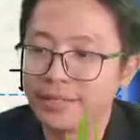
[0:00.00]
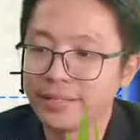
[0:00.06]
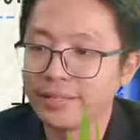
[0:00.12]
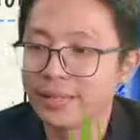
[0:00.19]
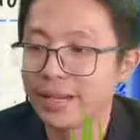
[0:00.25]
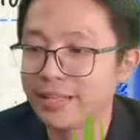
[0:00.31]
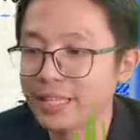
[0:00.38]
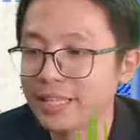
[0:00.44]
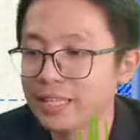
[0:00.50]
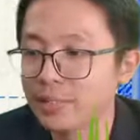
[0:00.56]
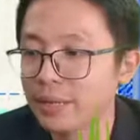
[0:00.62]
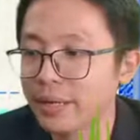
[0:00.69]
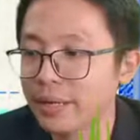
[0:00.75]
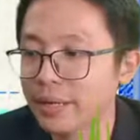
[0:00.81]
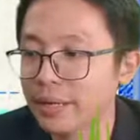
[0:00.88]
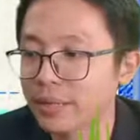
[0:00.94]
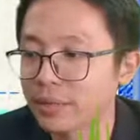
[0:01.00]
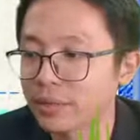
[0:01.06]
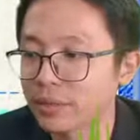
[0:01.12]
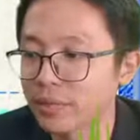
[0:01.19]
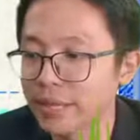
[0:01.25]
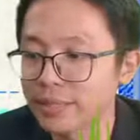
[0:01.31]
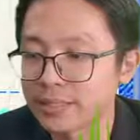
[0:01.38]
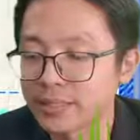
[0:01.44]
That's why I
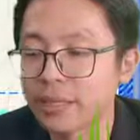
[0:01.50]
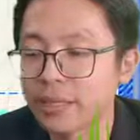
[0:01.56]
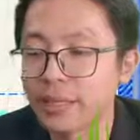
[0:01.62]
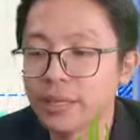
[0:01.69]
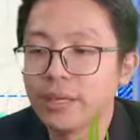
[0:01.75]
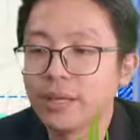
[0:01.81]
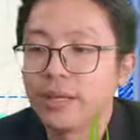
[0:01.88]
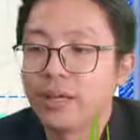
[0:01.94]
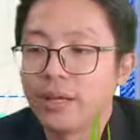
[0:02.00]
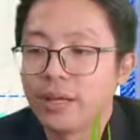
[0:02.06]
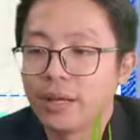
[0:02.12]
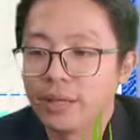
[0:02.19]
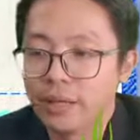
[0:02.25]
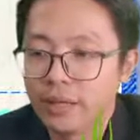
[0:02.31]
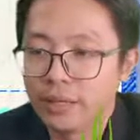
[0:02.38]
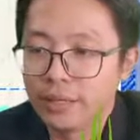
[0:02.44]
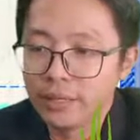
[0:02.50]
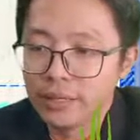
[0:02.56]
say in